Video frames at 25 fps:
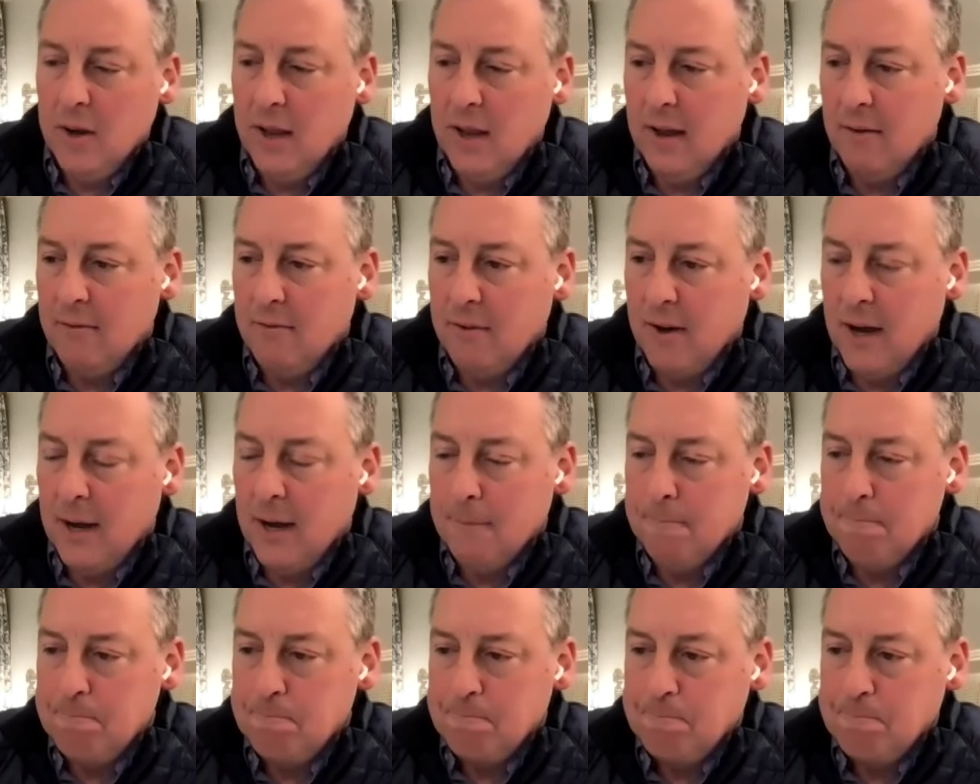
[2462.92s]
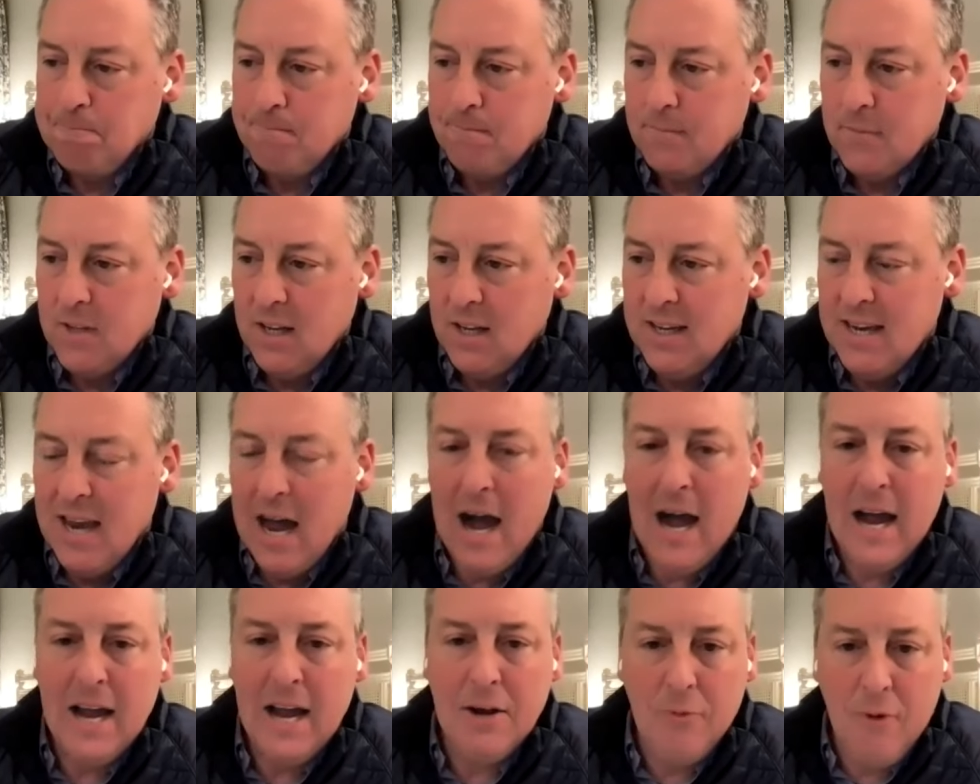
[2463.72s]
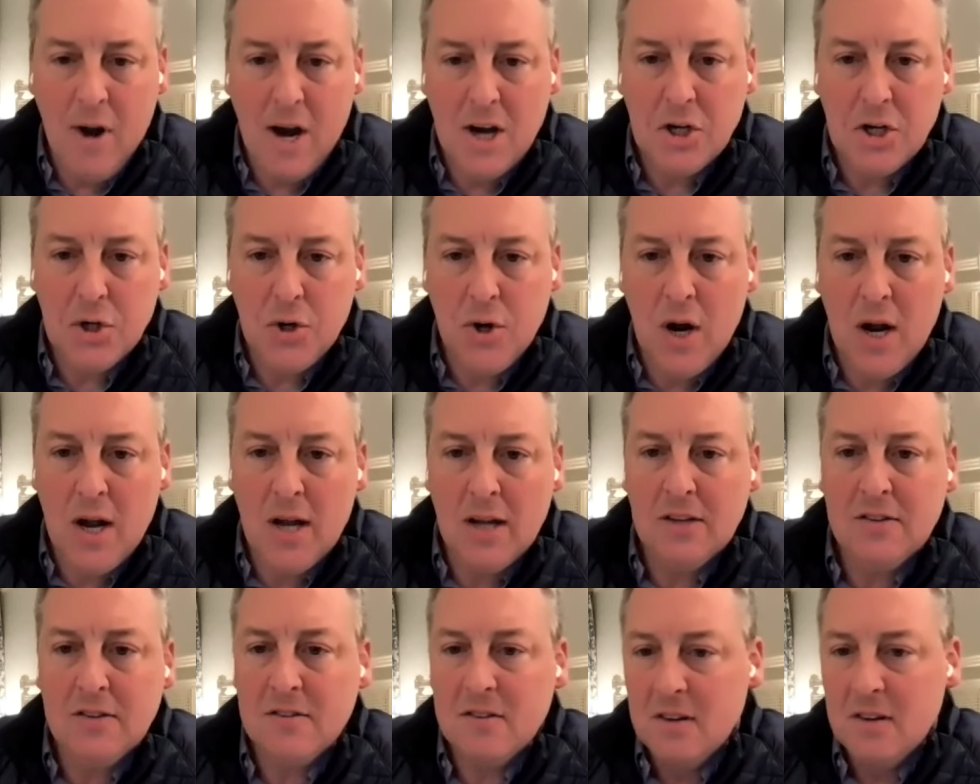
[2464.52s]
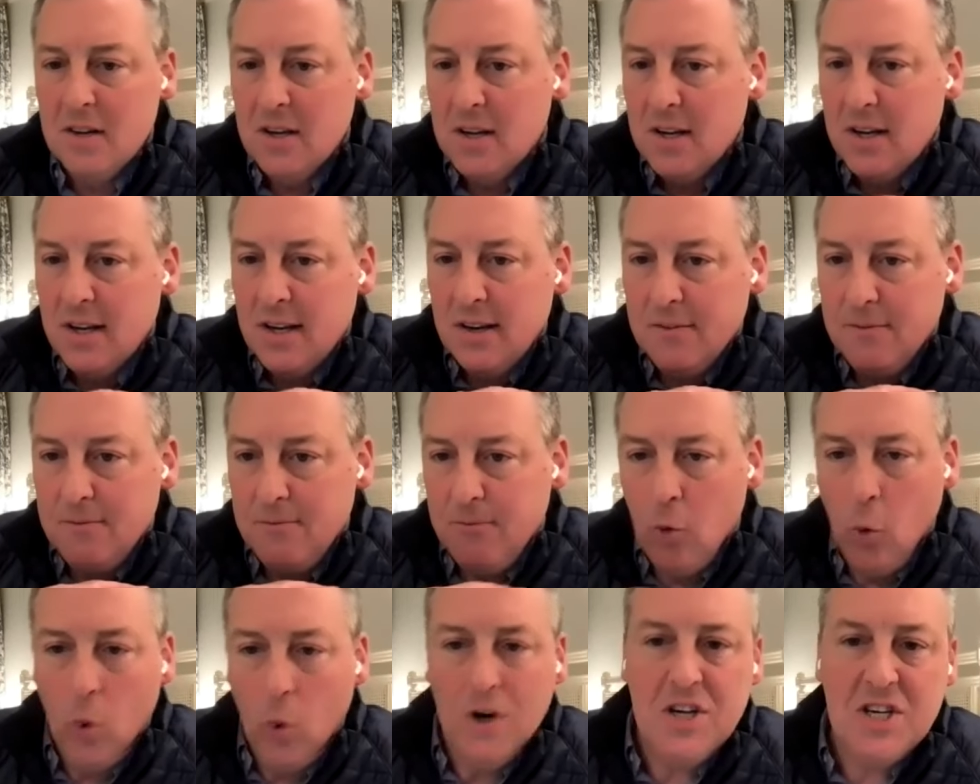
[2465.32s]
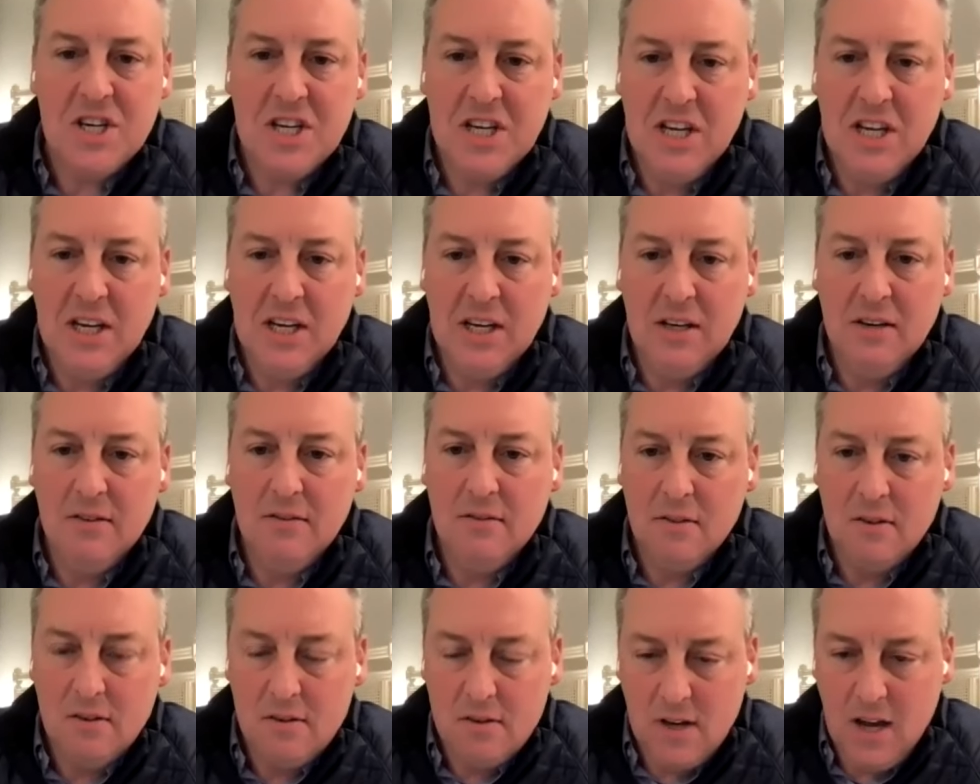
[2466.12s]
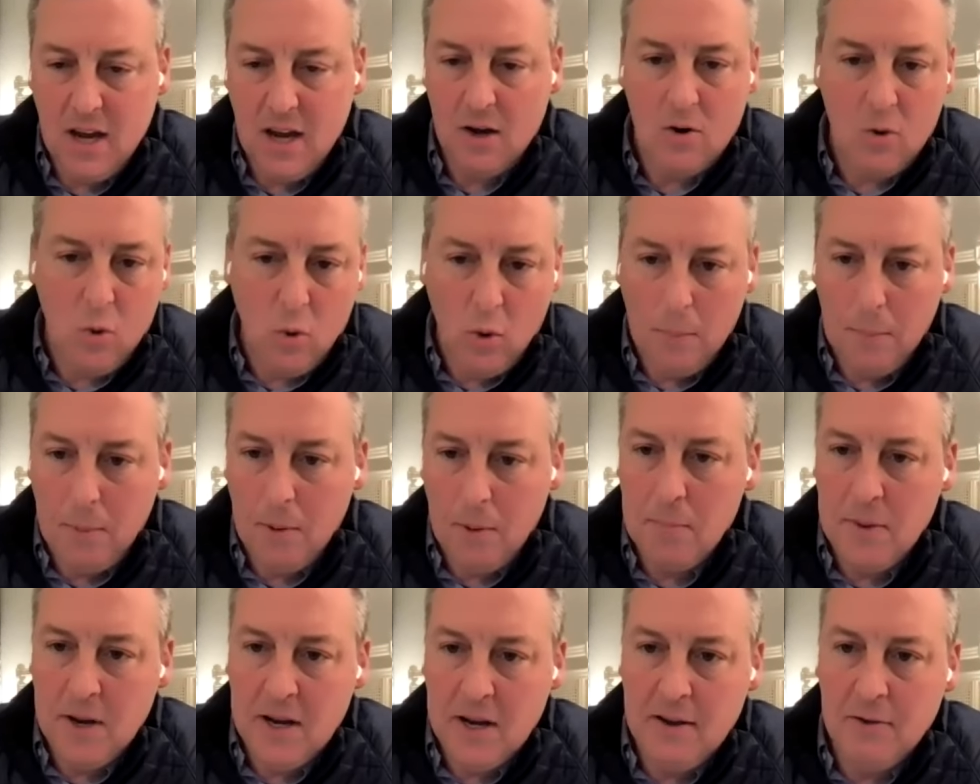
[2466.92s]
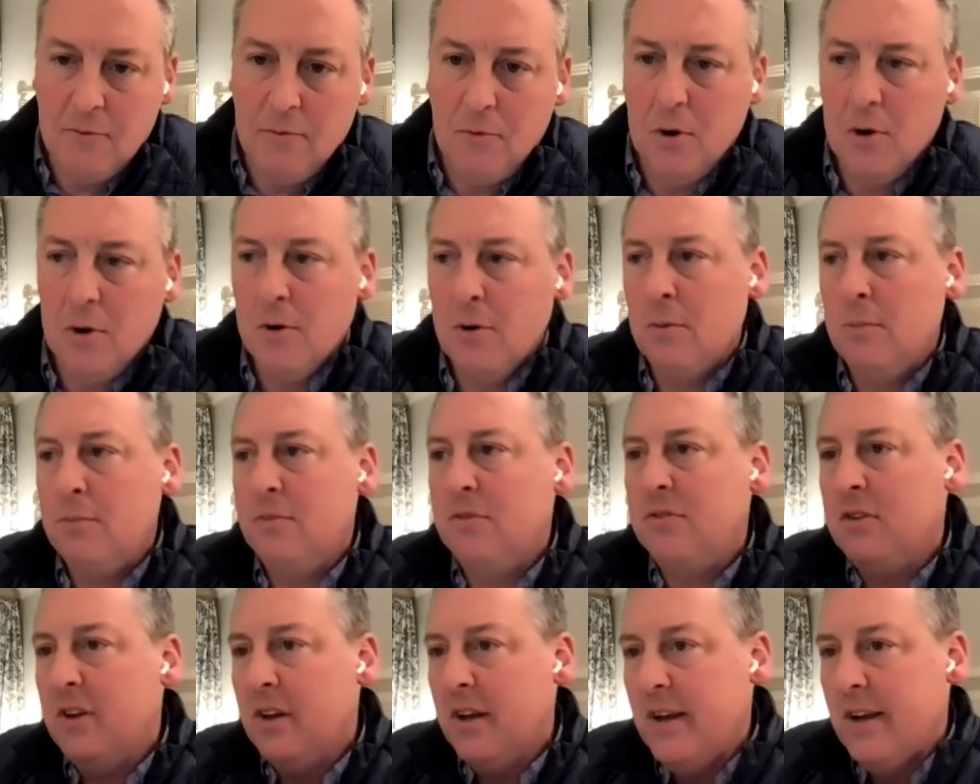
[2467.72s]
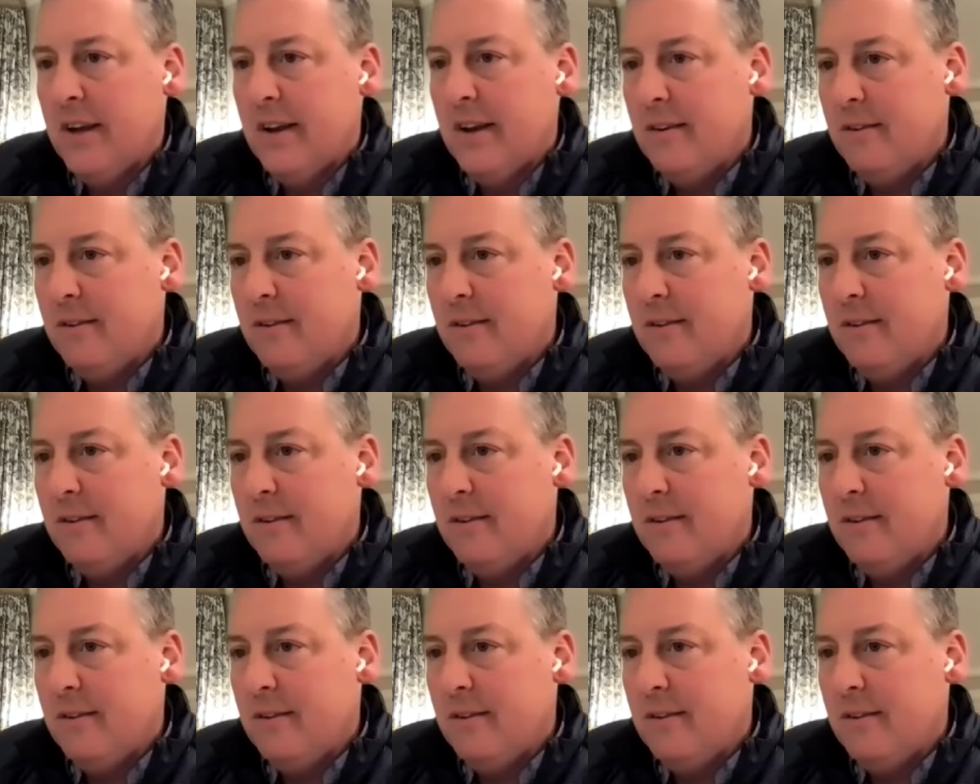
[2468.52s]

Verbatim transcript: we have uh, nine restaurants, 14 corporate meeting rooms,